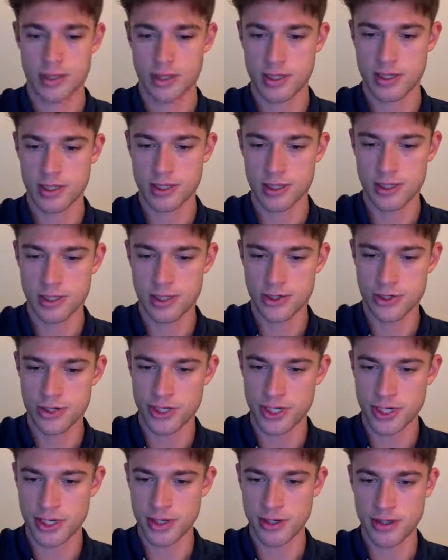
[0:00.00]
And
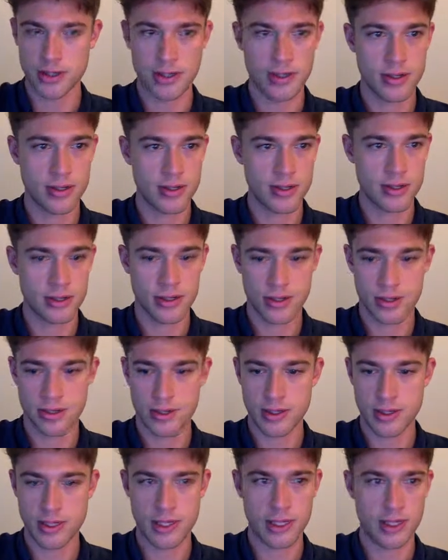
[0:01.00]
initially
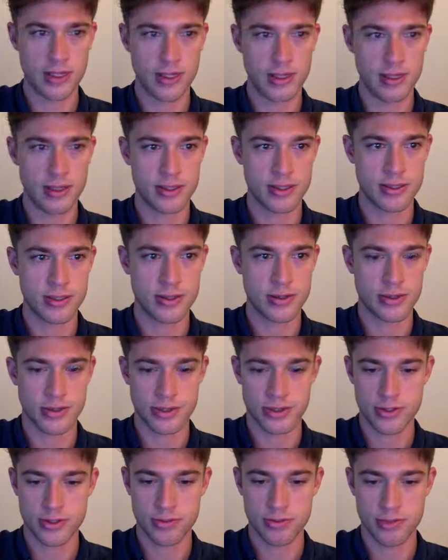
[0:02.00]
L is going
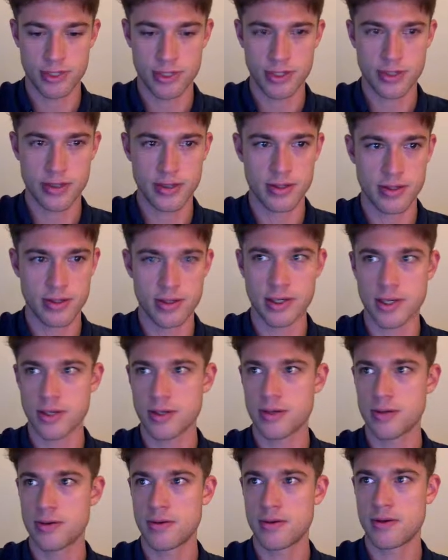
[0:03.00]
to be
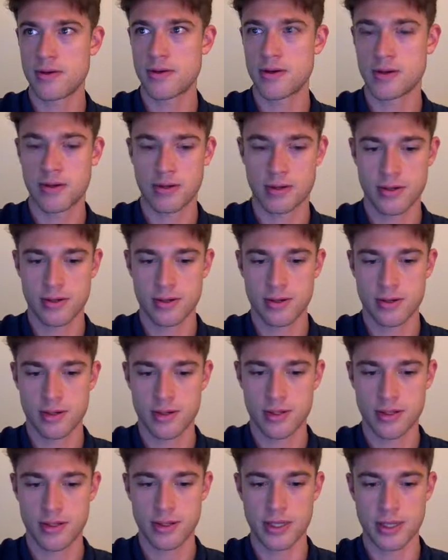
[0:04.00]
none.
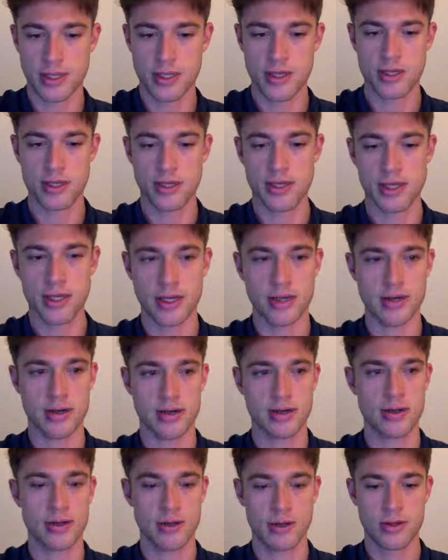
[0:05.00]
And then again,
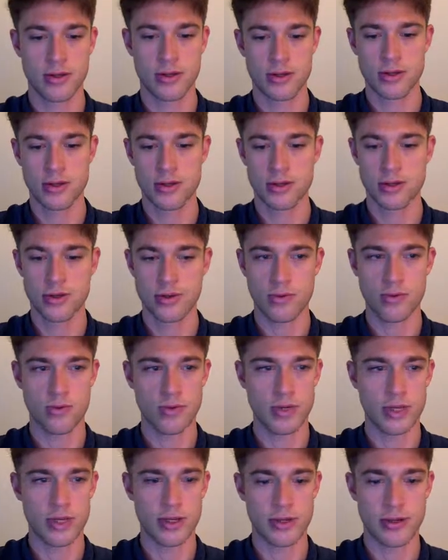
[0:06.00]

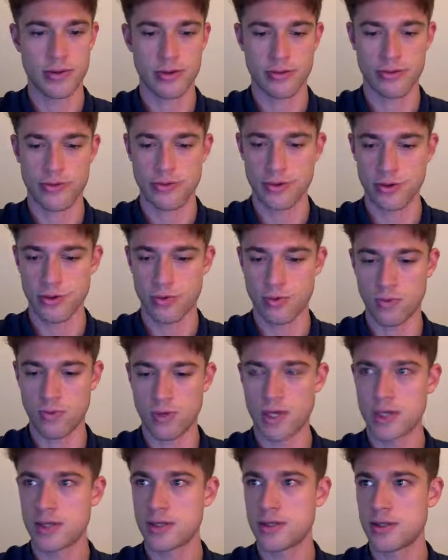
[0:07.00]
we go through a
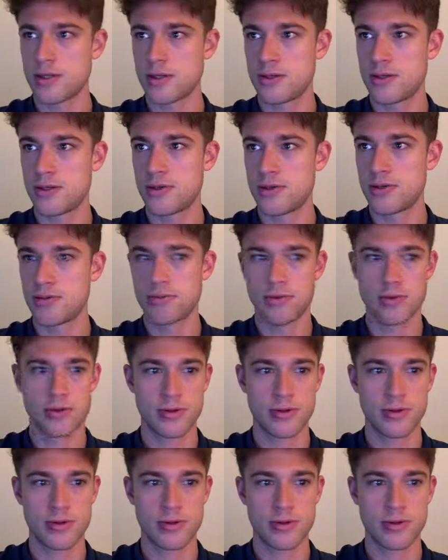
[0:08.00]
while loop.